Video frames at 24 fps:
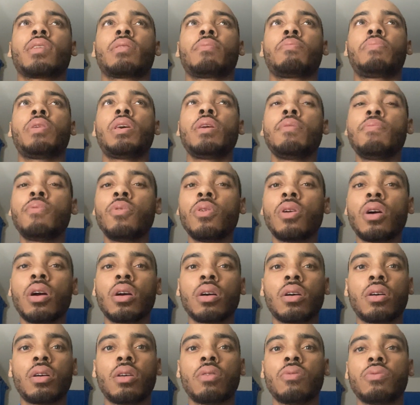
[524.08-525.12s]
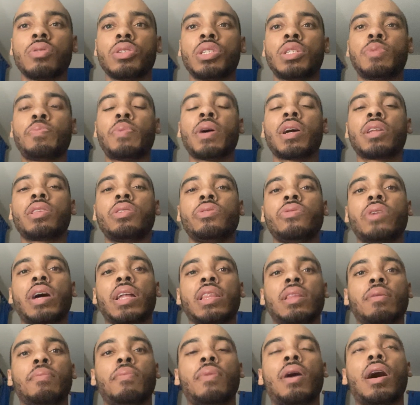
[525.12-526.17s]
people aren't going to respect you at
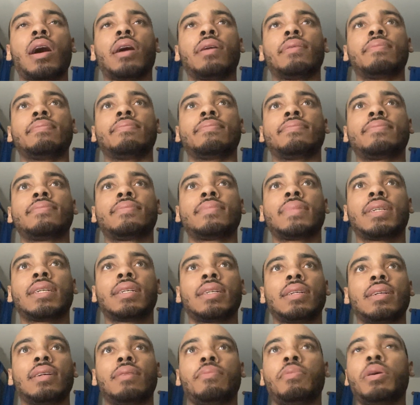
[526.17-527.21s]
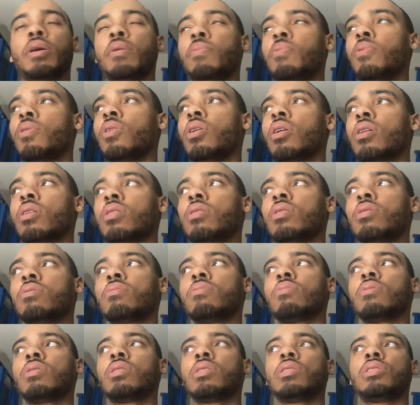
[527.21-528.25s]
the bottom. People aren't going to
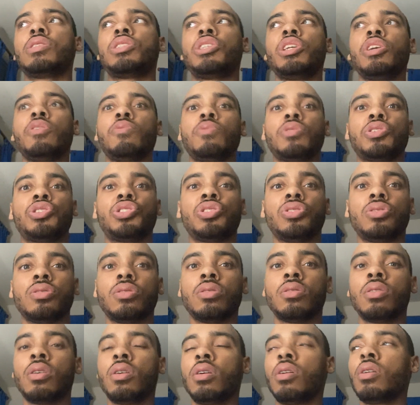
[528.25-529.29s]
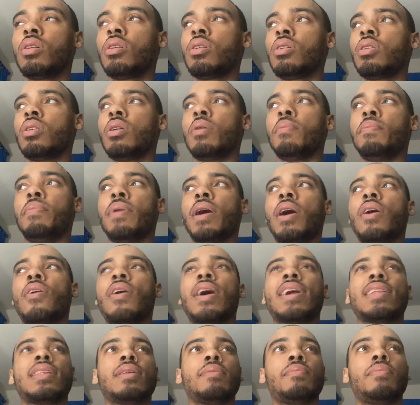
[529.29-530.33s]
really see what you're about
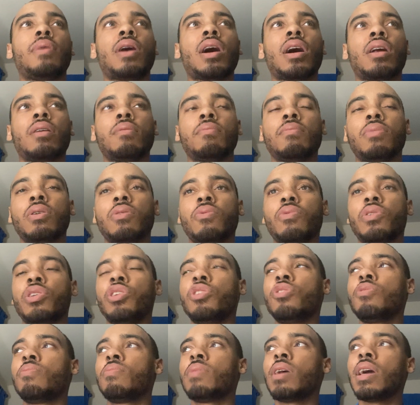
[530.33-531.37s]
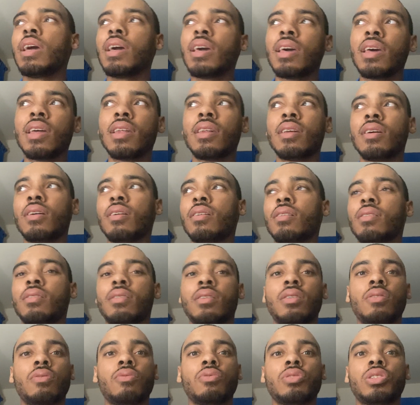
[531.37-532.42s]
at the bottom, but when you make it, they're going
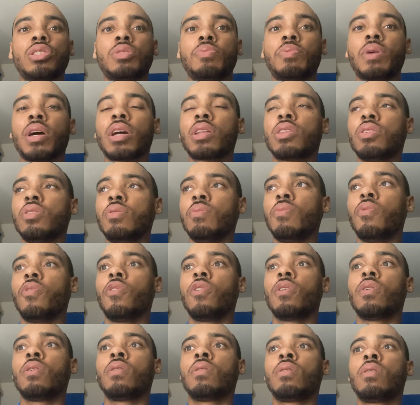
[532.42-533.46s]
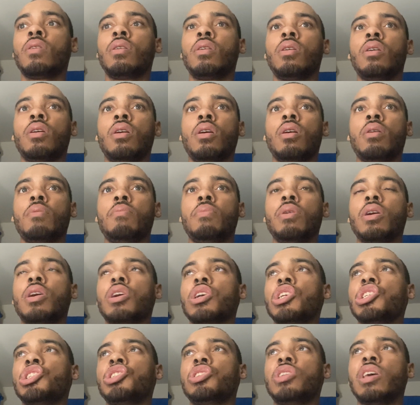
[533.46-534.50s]
to respect you more
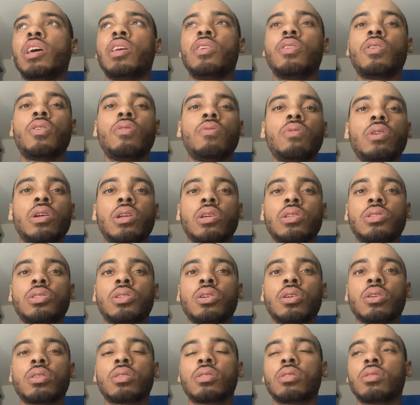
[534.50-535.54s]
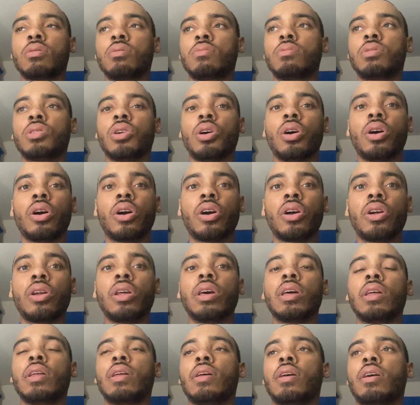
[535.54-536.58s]
because they know what it took to earn it.